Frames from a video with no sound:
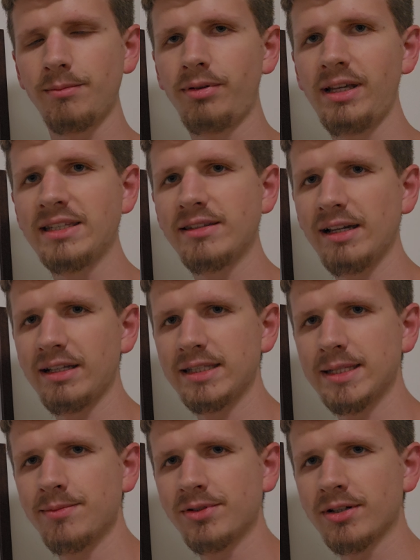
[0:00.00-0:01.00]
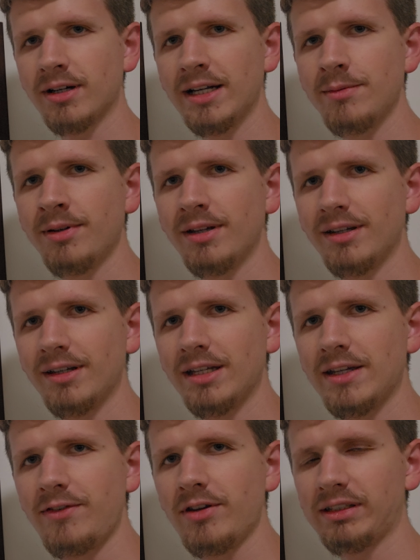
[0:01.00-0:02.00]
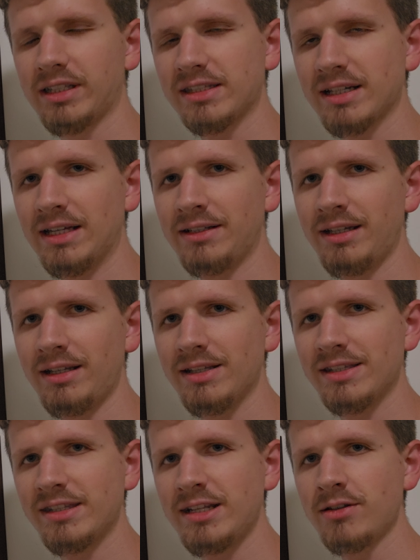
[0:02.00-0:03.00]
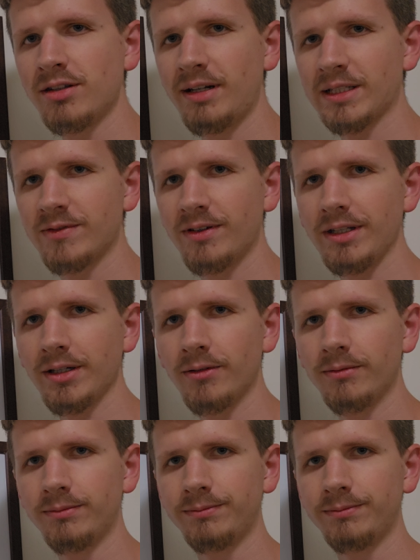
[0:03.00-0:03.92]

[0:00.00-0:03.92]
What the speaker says: Please like and subscribe if you like this content, and see you in the next video.